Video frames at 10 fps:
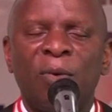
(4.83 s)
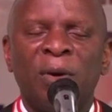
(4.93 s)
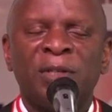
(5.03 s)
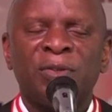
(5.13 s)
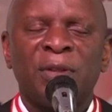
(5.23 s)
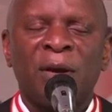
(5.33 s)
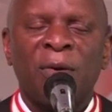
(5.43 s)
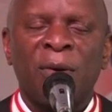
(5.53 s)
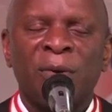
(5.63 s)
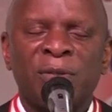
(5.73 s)
went to the
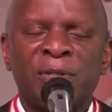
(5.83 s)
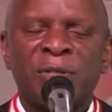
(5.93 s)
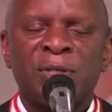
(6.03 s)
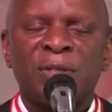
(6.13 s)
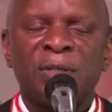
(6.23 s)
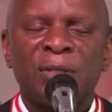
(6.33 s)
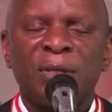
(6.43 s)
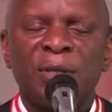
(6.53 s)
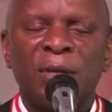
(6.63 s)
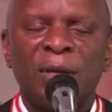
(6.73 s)

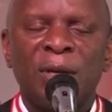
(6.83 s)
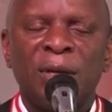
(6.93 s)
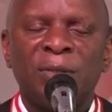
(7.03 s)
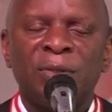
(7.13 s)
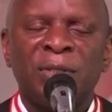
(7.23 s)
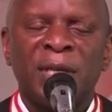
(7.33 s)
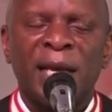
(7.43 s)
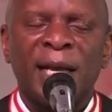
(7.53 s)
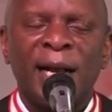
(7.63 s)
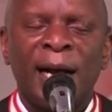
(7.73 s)
cross to
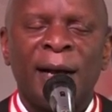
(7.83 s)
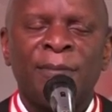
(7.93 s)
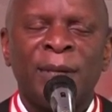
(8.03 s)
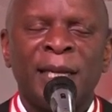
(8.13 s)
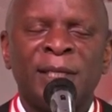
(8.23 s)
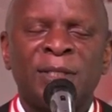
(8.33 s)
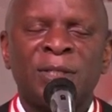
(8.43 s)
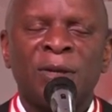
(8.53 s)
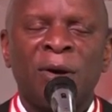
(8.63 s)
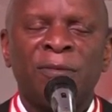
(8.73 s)
take a
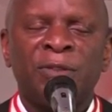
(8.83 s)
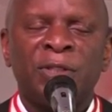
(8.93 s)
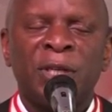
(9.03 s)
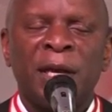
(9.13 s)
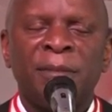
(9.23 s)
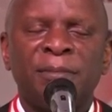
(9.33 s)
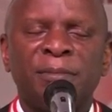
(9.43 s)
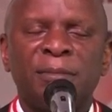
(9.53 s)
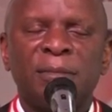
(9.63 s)
place of shame,